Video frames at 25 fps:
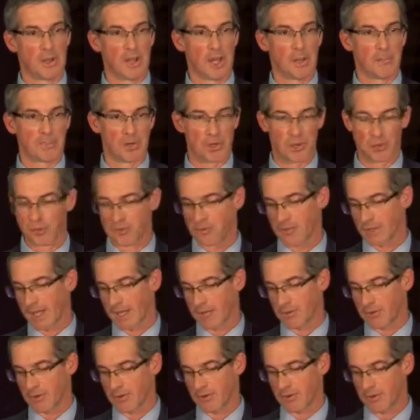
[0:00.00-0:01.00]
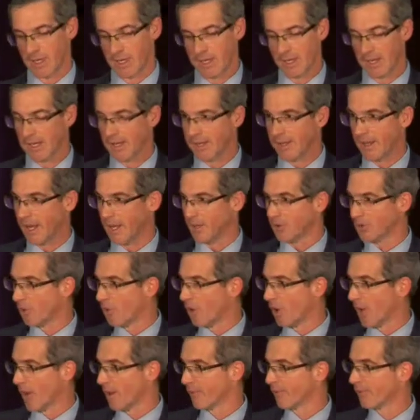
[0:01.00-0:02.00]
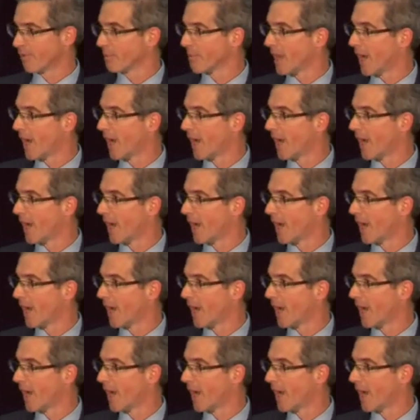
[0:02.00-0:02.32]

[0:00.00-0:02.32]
and produces electricity has gone up from the